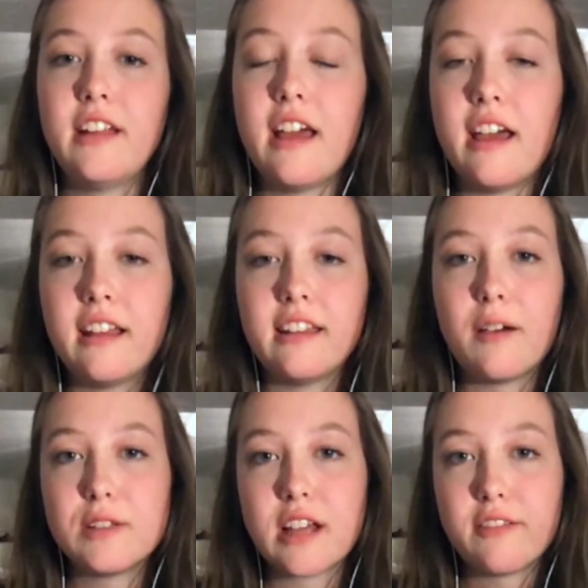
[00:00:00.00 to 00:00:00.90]
and
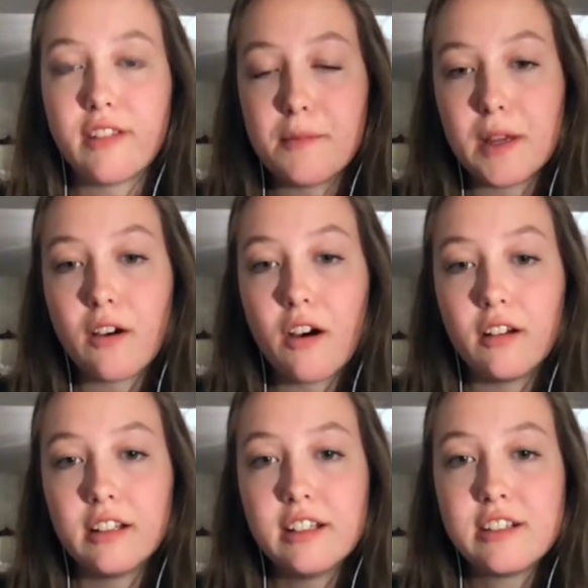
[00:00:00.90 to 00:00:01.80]
that was at Fleming
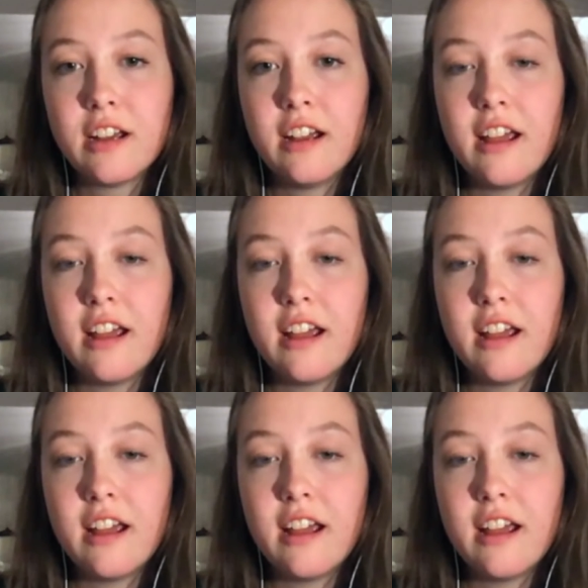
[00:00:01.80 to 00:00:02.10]
College